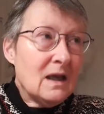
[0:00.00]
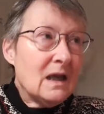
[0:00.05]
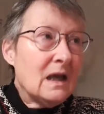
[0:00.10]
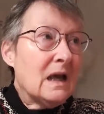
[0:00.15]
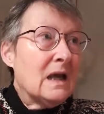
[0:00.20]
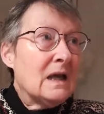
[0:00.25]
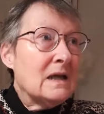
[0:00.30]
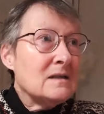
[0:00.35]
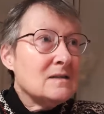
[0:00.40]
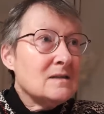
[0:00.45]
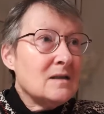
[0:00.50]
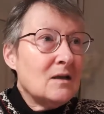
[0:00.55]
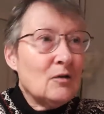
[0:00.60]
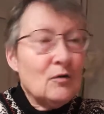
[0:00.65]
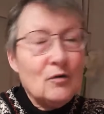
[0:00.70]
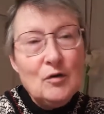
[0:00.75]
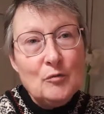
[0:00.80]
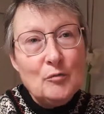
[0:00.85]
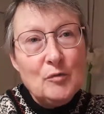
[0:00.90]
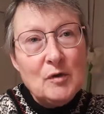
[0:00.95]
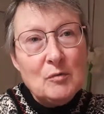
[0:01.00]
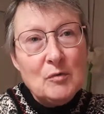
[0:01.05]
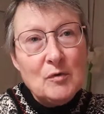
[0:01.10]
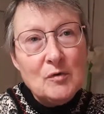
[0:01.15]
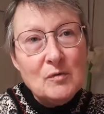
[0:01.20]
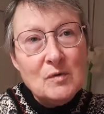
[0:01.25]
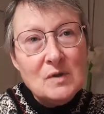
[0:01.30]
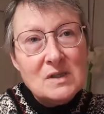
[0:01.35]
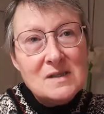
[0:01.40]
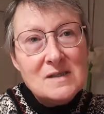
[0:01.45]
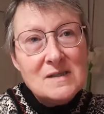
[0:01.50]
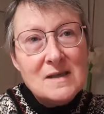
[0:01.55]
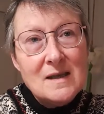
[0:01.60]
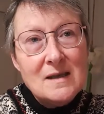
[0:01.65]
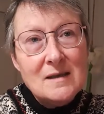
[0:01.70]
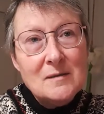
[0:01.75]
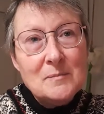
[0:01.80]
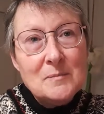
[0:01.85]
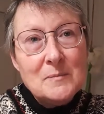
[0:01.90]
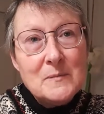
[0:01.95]
as the local people will
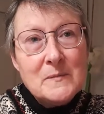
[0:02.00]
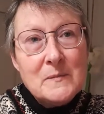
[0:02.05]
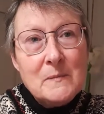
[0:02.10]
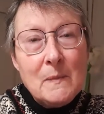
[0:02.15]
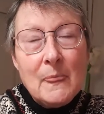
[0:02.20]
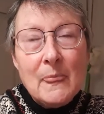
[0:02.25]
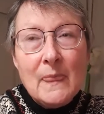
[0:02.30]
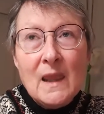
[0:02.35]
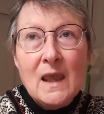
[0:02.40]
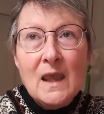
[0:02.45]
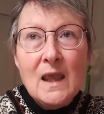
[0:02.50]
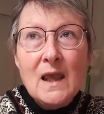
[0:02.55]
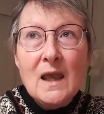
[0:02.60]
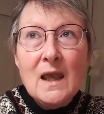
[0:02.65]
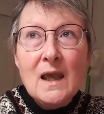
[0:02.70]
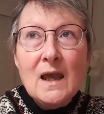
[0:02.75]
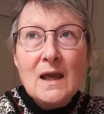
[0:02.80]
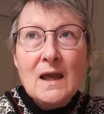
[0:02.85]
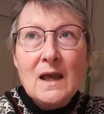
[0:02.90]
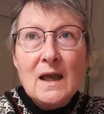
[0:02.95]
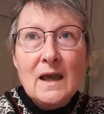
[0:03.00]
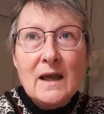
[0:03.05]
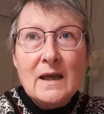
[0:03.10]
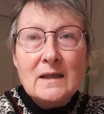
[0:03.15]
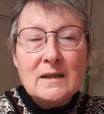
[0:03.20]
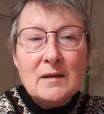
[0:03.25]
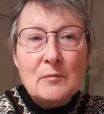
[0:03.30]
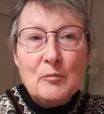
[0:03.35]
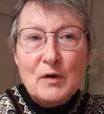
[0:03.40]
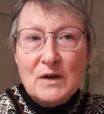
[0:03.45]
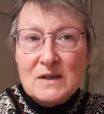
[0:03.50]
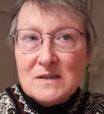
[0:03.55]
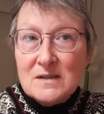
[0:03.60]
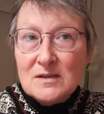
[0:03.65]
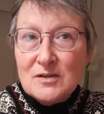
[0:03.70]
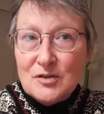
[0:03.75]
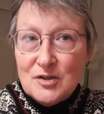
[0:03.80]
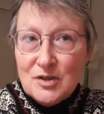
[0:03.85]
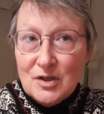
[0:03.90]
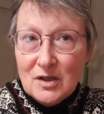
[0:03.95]
say. The
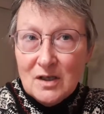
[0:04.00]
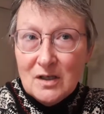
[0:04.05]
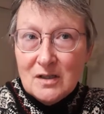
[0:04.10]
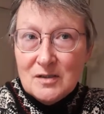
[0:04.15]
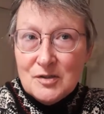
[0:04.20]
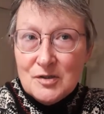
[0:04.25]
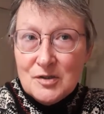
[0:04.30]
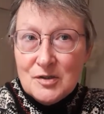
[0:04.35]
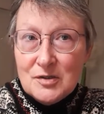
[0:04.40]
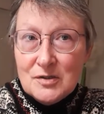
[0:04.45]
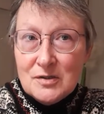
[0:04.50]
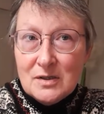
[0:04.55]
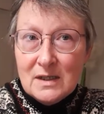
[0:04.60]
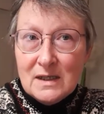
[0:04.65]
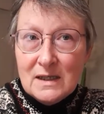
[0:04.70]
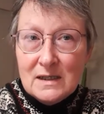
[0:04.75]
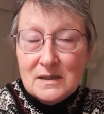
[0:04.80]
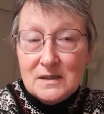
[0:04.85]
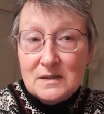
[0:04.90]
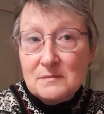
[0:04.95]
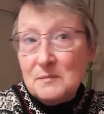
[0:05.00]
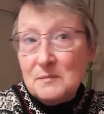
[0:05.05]
present church is